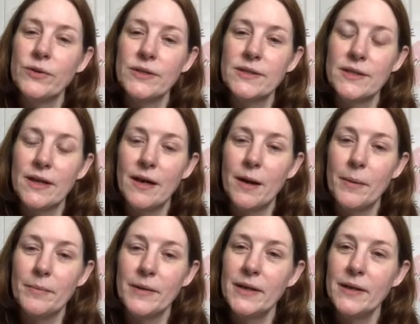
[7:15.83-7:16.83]
is
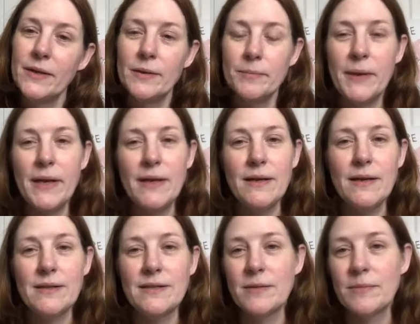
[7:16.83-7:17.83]
and pink,
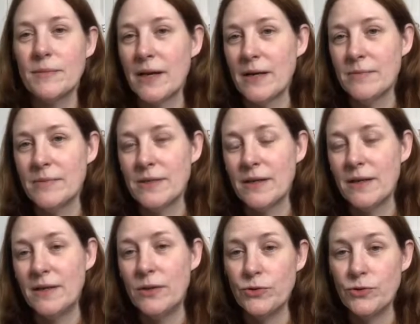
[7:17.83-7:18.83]
and sometimes
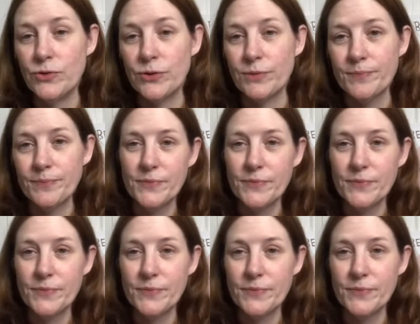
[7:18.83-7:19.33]
neutral.